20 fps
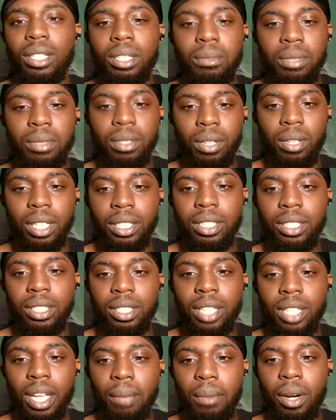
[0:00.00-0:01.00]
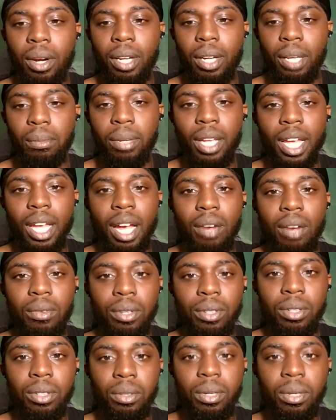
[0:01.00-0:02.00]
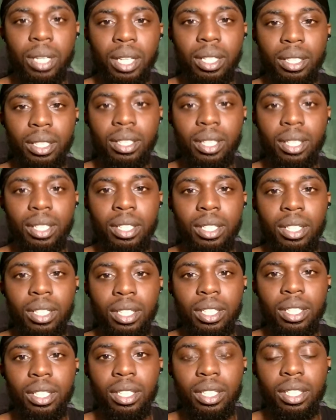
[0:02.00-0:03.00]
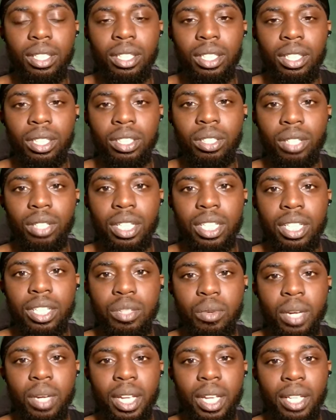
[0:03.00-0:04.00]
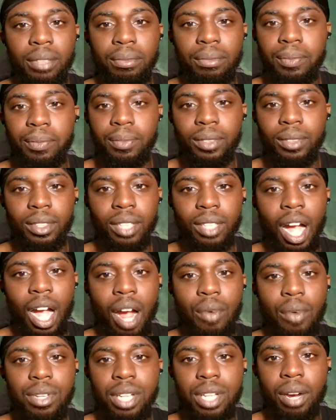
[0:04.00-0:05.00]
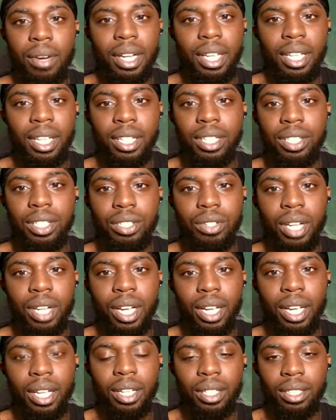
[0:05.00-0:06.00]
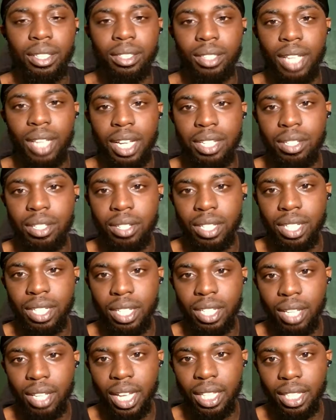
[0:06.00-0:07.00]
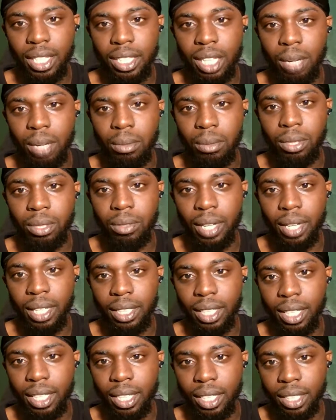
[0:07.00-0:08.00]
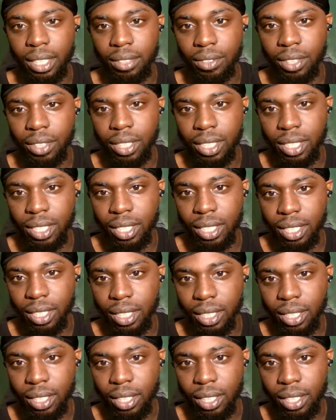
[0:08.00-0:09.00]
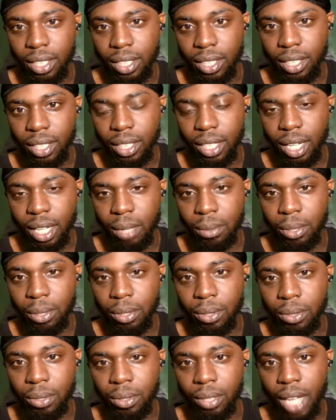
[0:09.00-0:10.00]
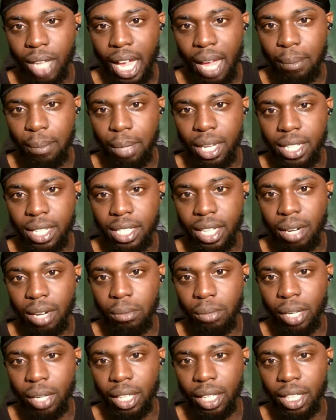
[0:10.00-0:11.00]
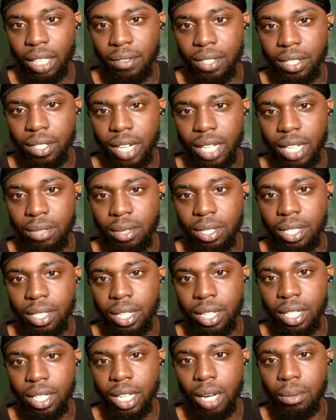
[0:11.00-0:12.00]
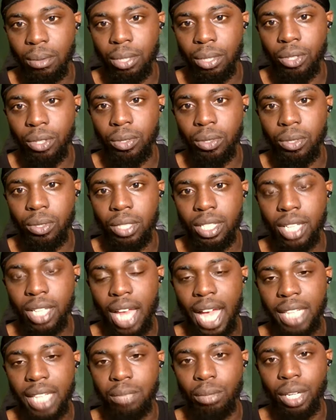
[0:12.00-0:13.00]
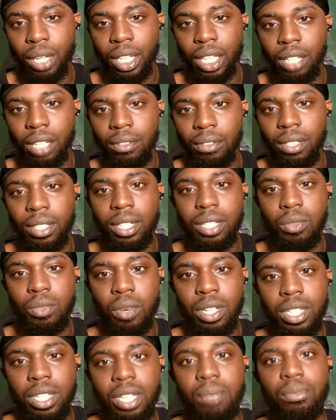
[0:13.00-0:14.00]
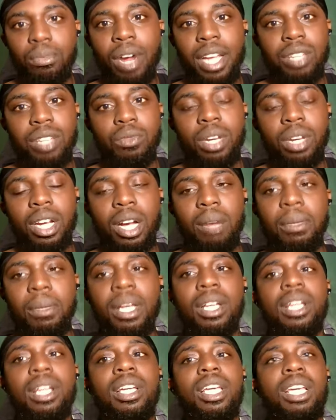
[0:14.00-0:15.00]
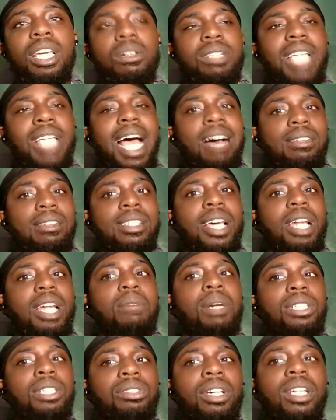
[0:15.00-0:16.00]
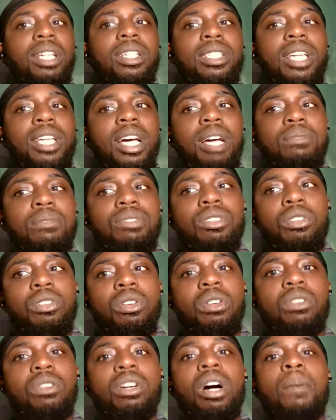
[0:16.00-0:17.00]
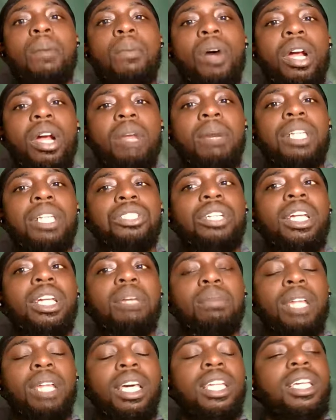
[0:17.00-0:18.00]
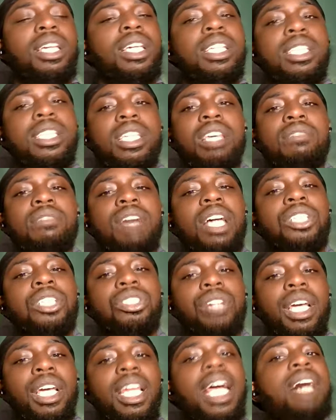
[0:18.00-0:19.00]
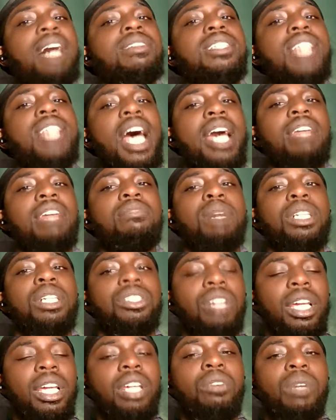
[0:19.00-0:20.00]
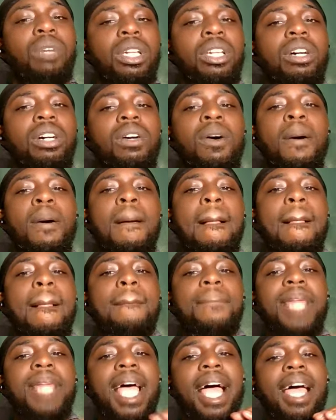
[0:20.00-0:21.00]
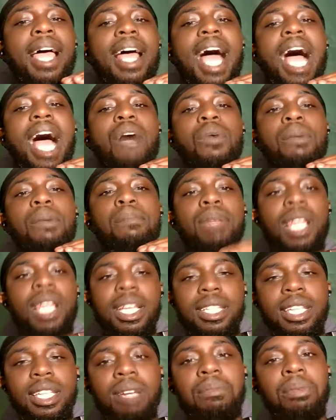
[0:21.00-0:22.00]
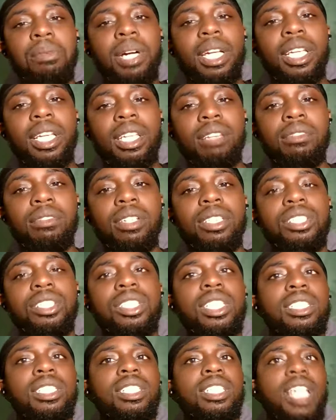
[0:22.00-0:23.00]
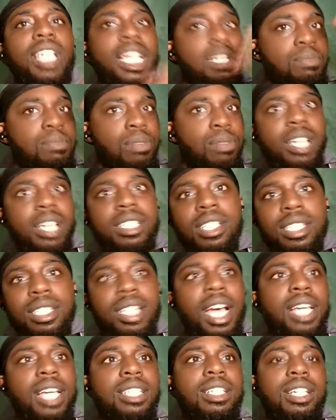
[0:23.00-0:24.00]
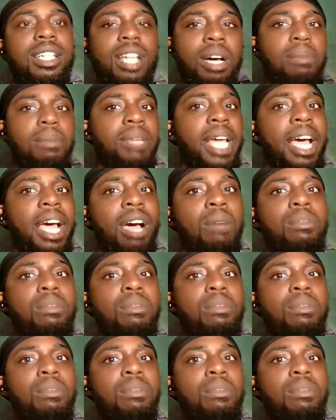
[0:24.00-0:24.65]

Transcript: So let's just let market play out real quick. So this is when I was already in this trade. As you can see, you got the W right there. As you can see it, the W. I had placed it on break even, so that's why you see the W/break even. Because once that price went up, it was outside of my trading time. So a part of my trading plan is if I trade outside of my trading window, that I would place a break even just in case price decides to come down